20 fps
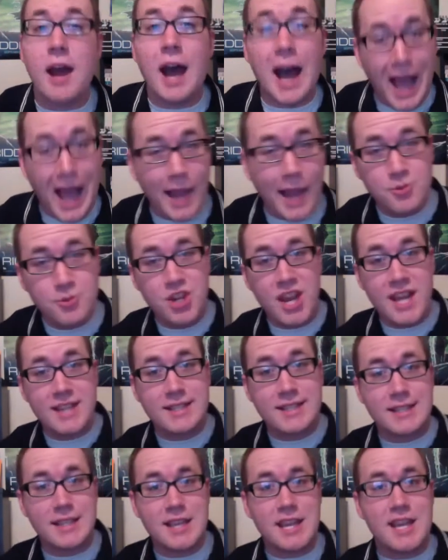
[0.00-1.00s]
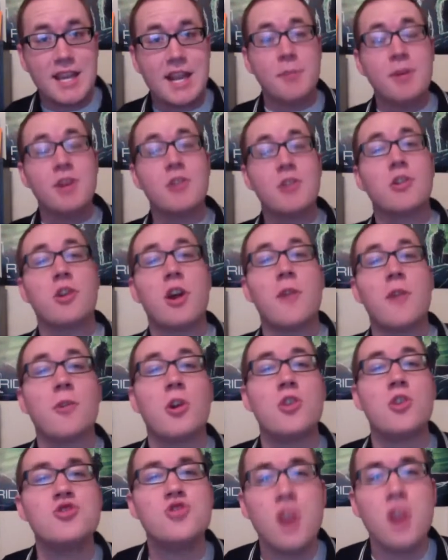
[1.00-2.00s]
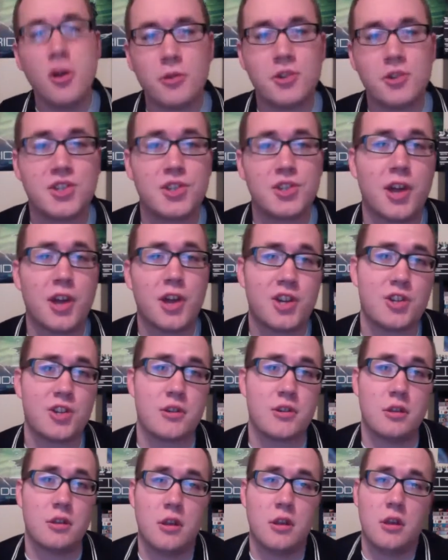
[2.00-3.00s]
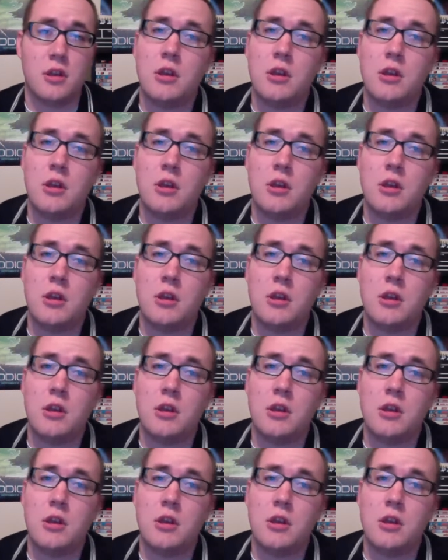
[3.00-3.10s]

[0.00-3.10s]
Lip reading: I'm Chase Lee and I'm here to cover another selection